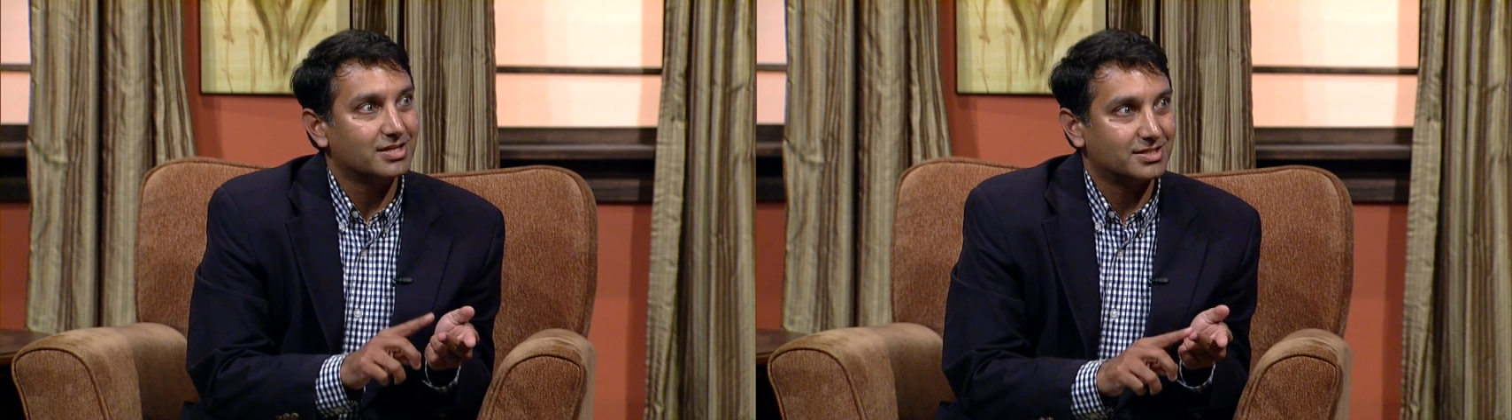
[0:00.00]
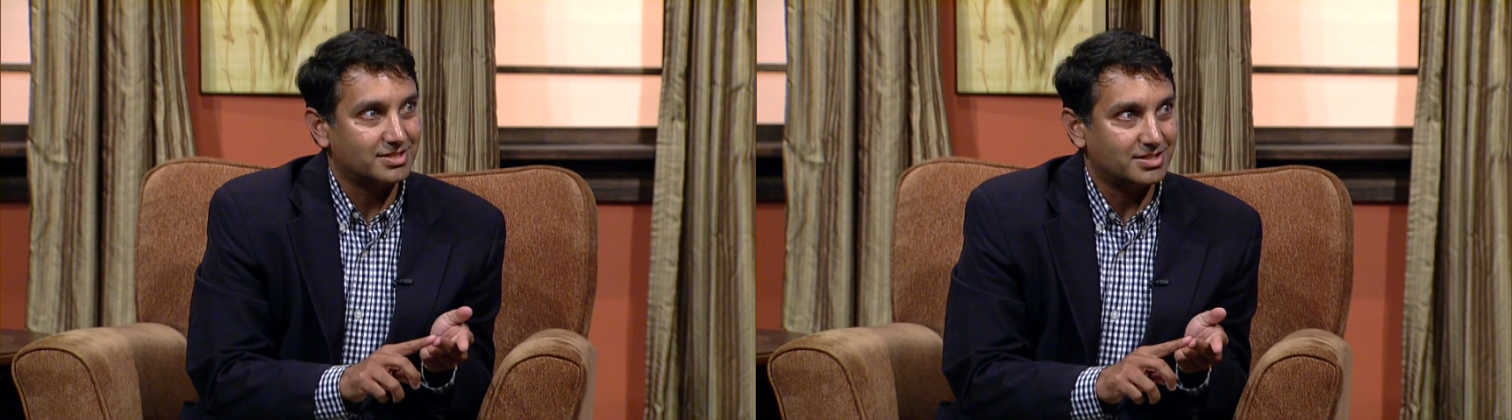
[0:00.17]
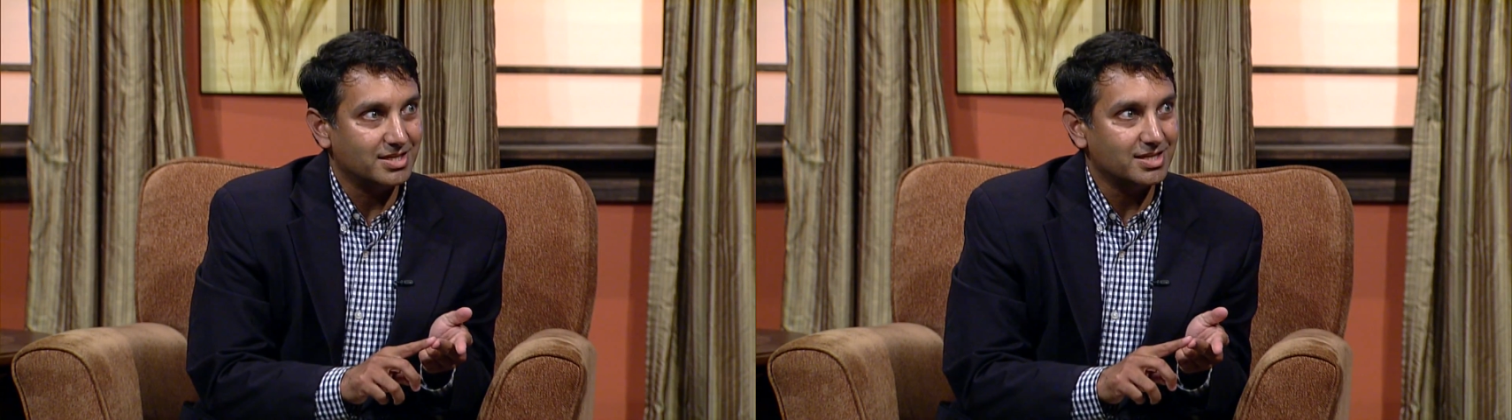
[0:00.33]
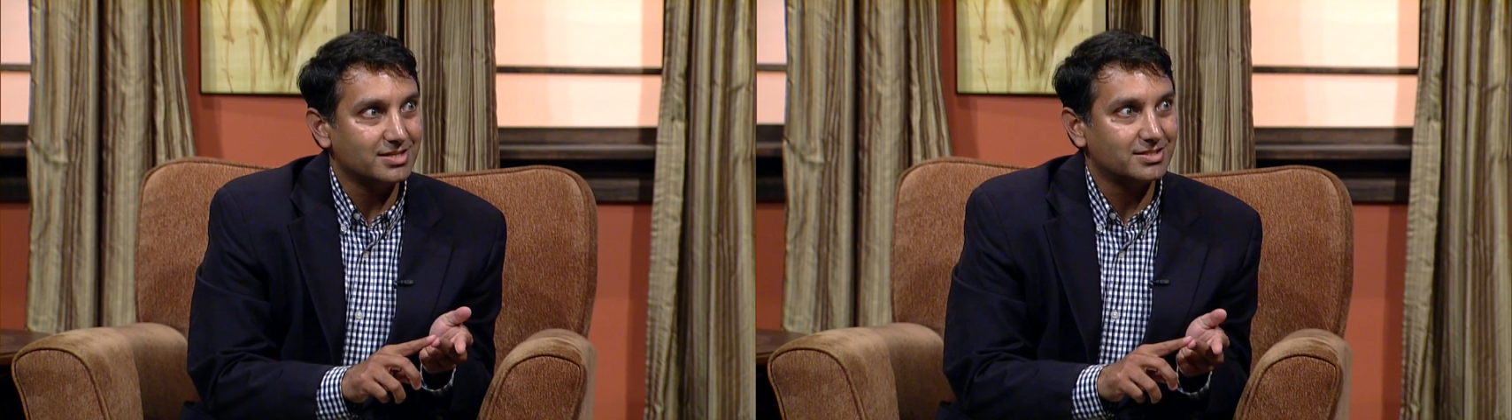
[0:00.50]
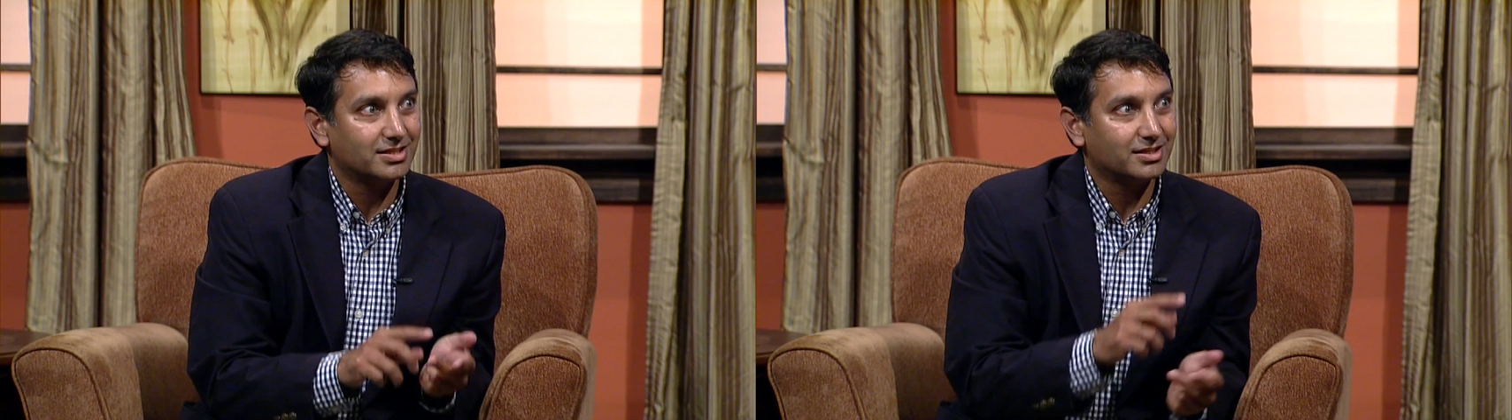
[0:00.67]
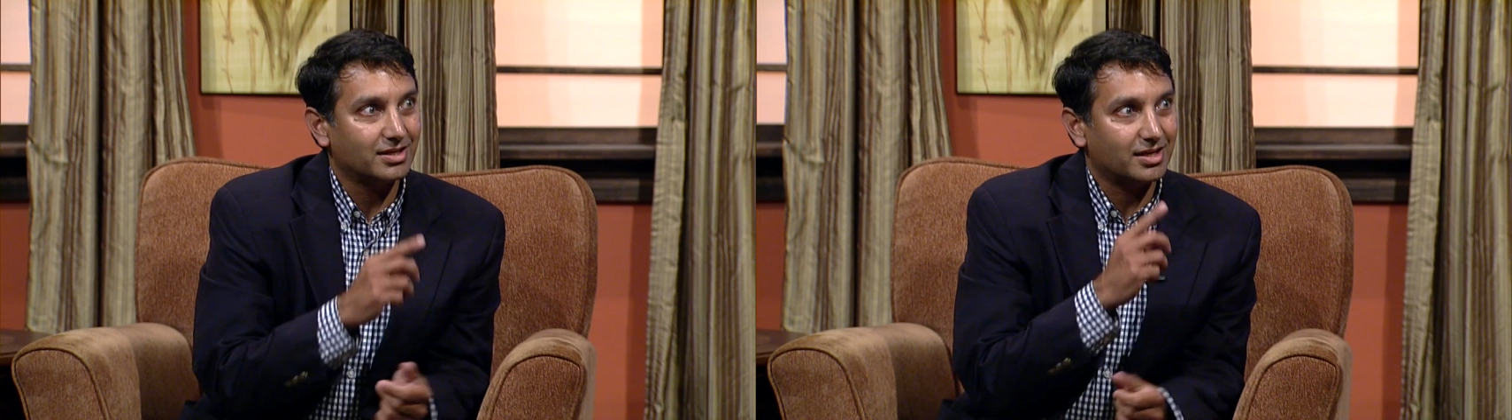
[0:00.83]

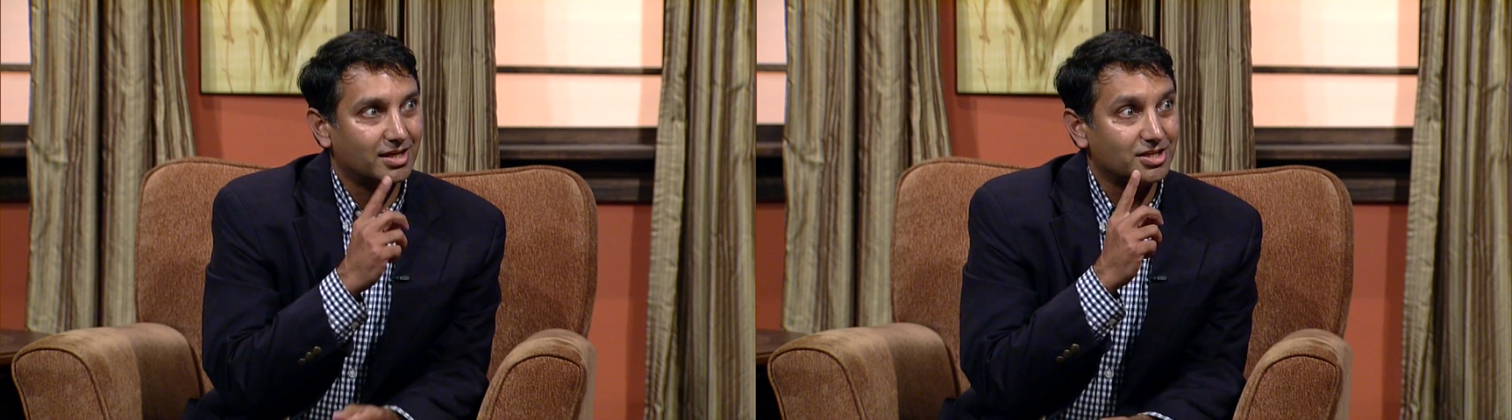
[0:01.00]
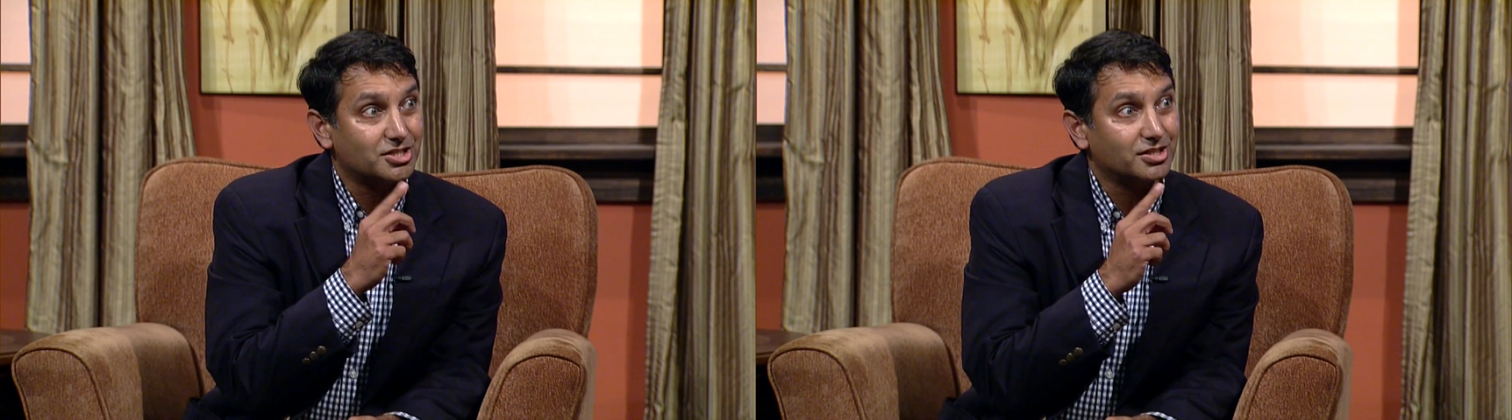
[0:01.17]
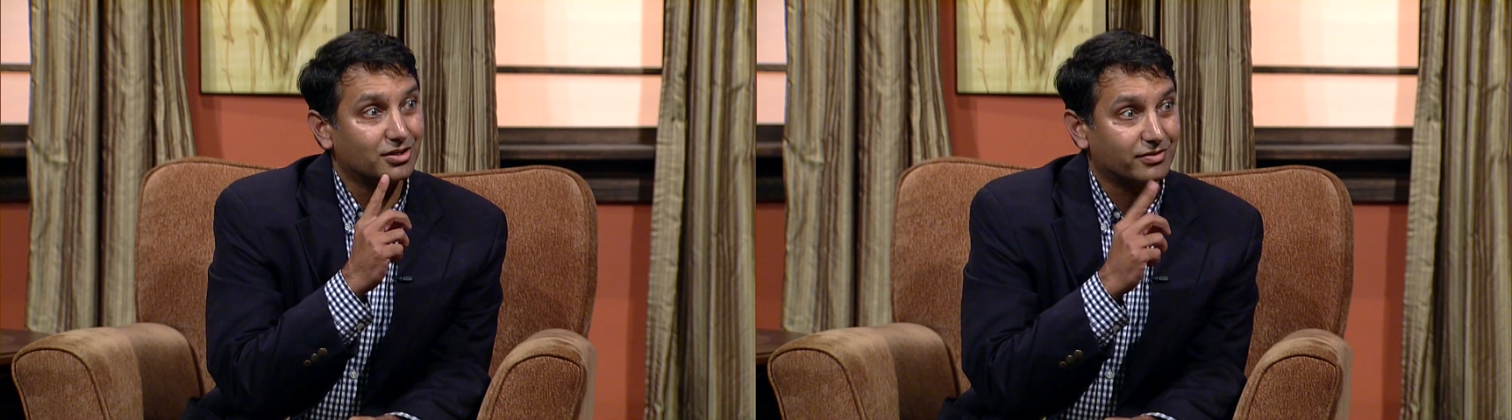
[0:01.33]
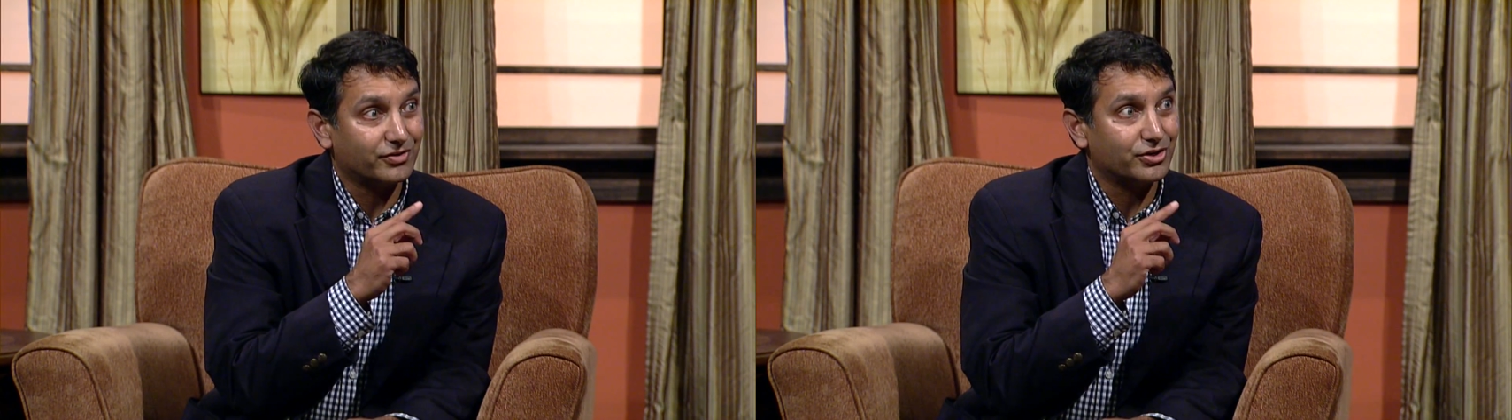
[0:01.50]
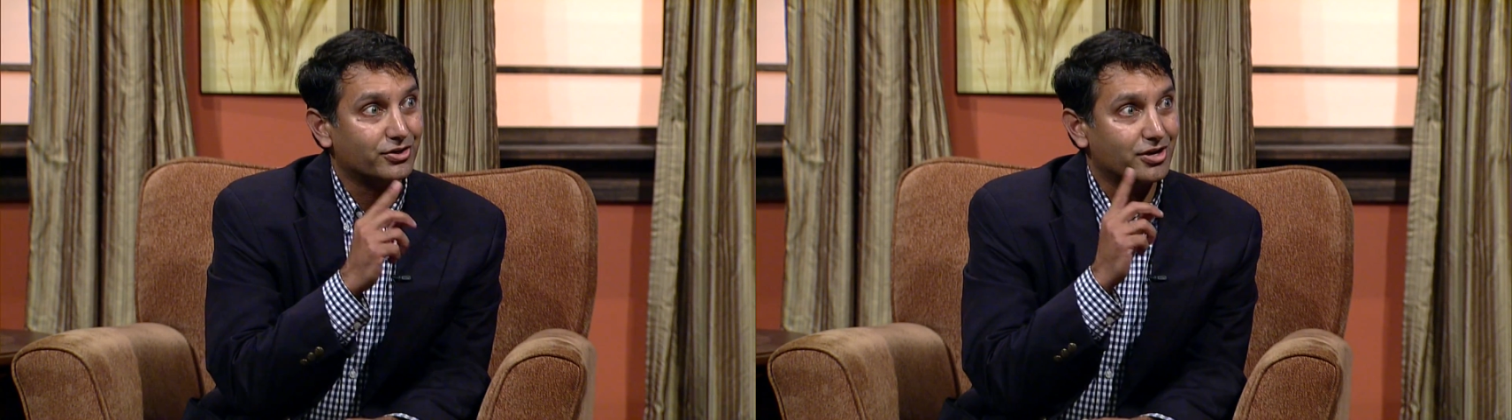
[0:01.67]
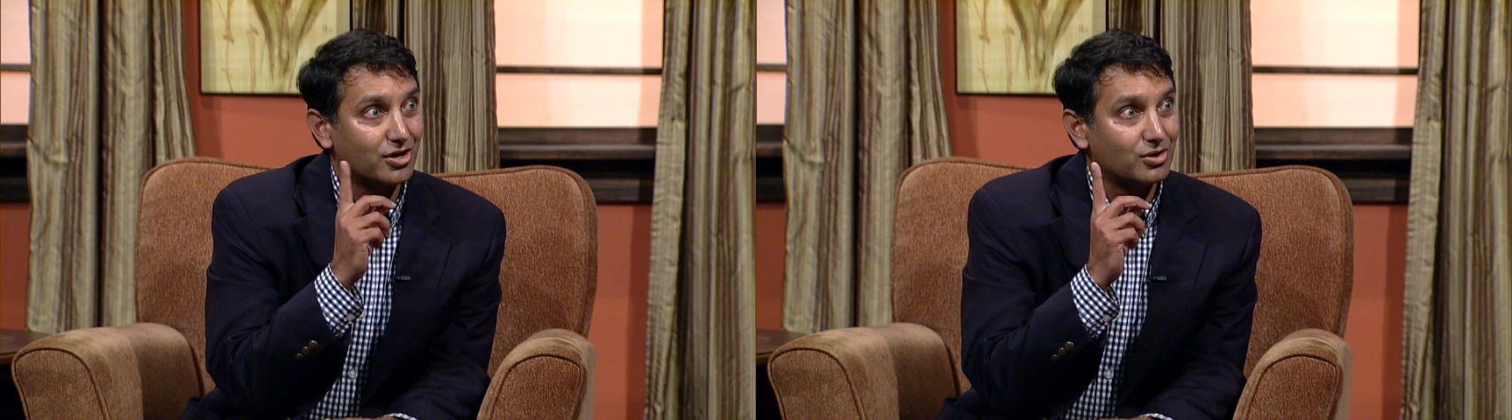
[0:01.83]
sneezing, itching of your
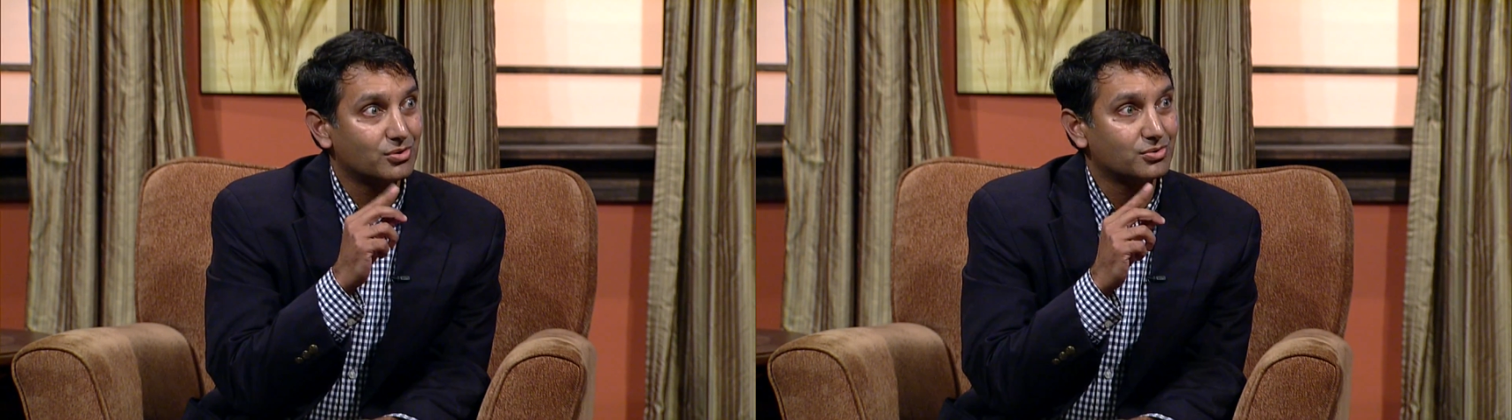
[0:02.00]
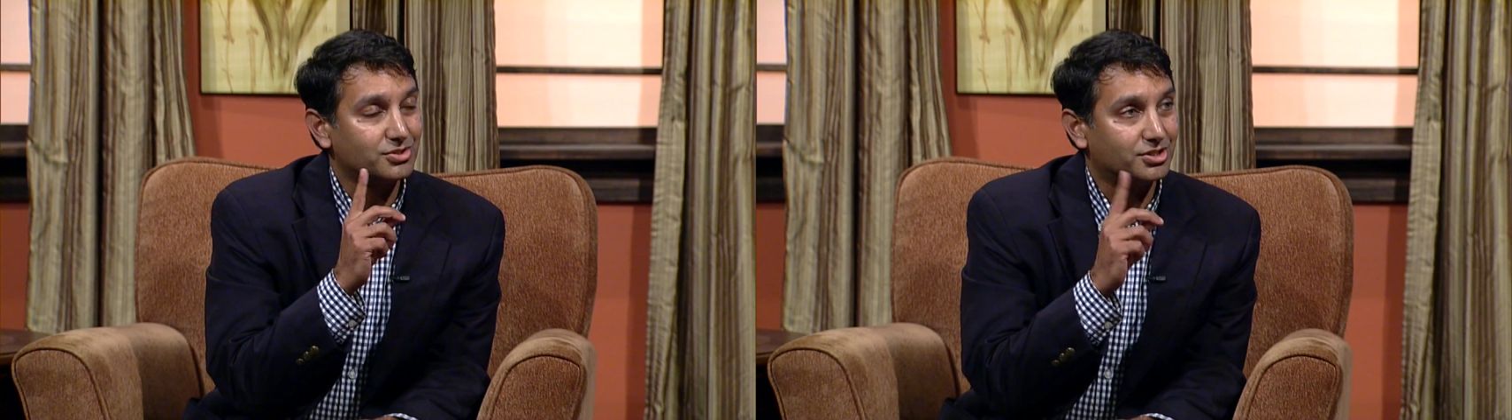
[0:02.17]
nose,